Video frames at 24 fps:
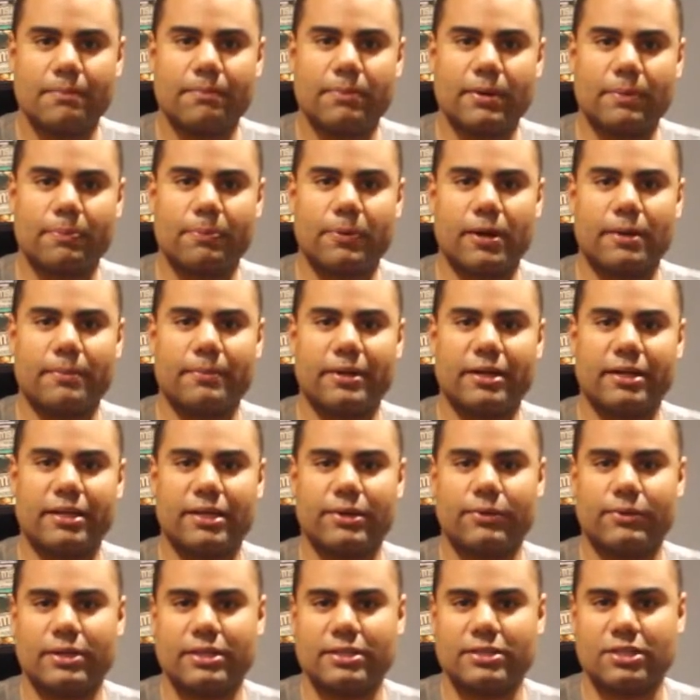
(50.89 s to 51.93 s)
but
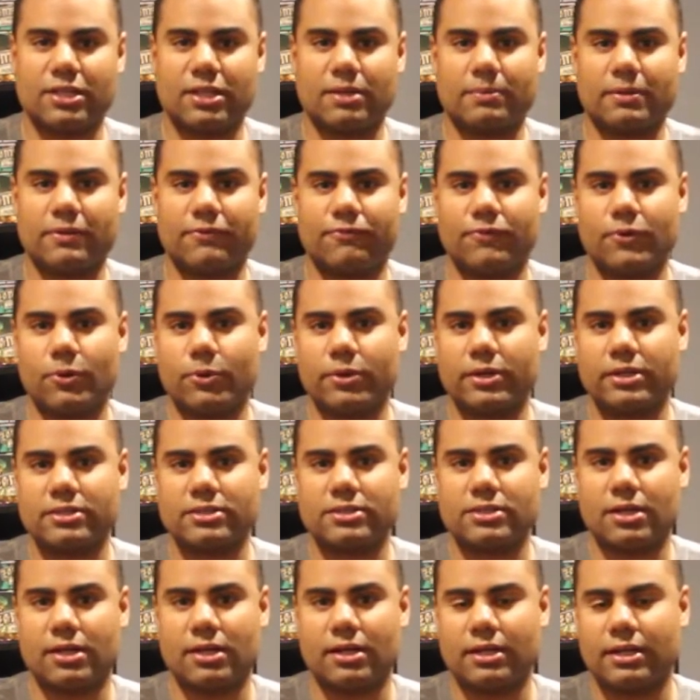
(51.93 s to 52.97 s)
primarily what it's going to be
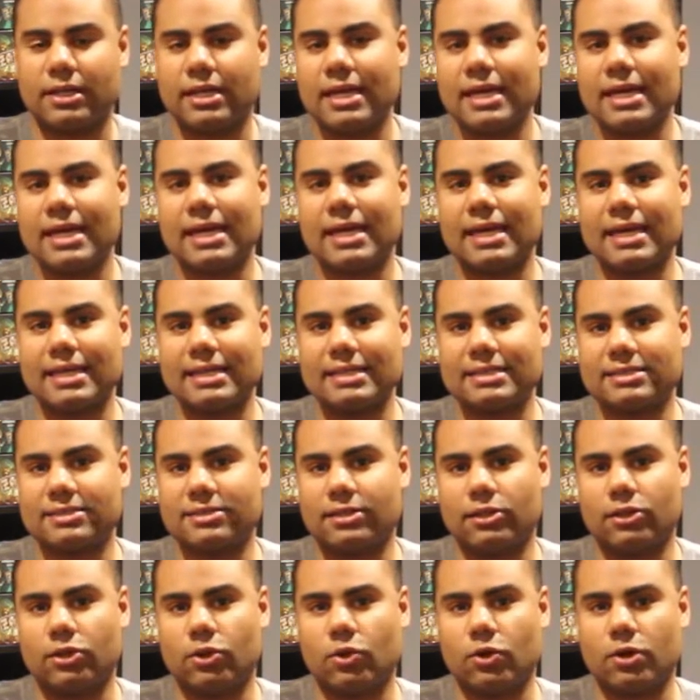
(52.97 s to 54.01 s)
focused on is
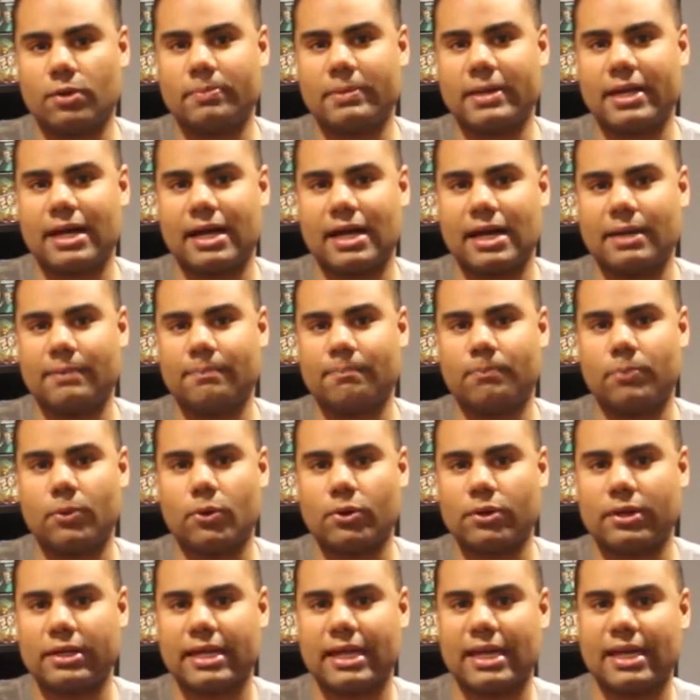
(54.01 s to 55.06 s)
the lore behind
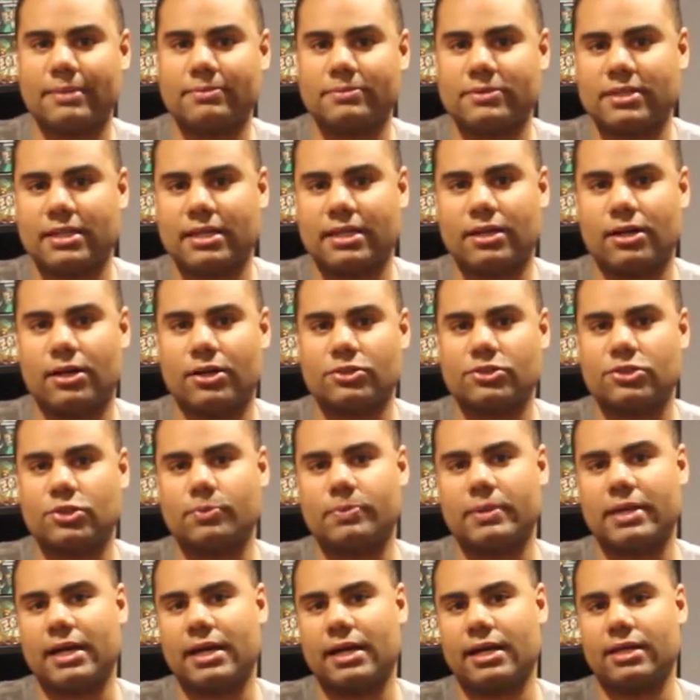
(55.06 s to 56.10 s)
board games and also
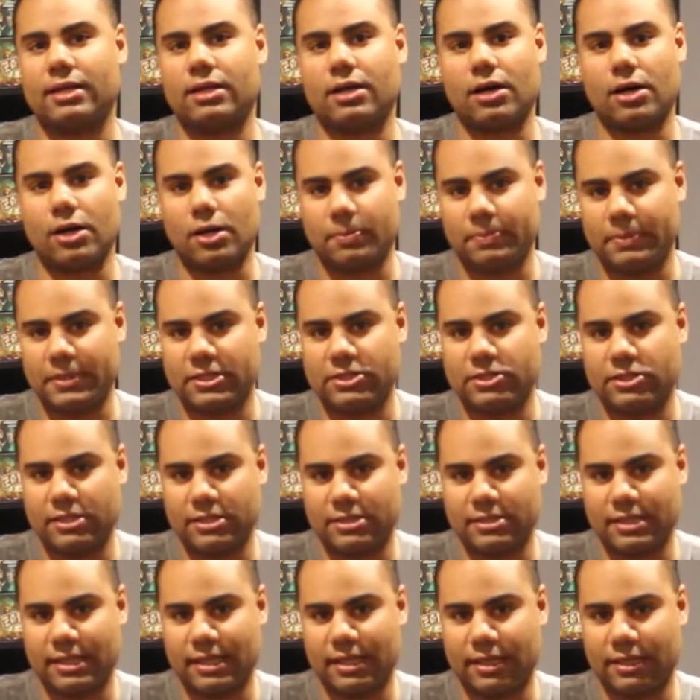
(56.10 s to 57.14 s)
behind R P G
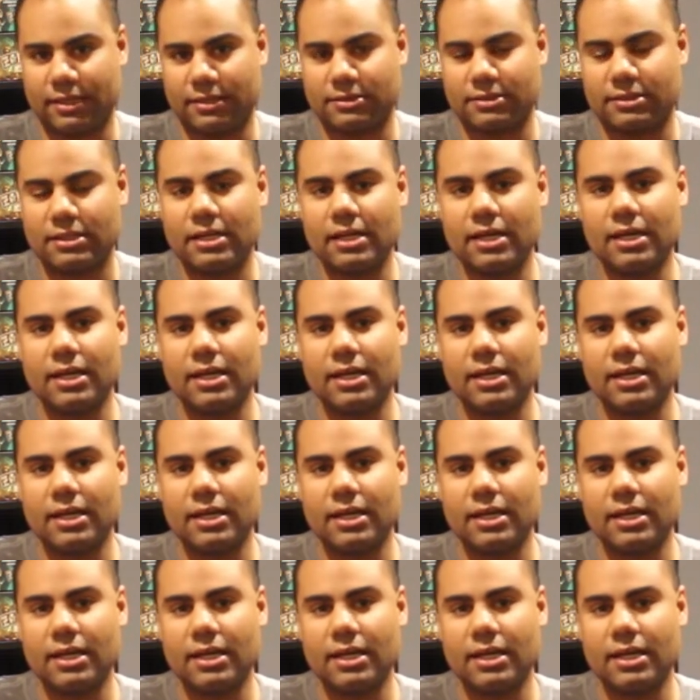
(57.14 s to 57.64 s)
settings.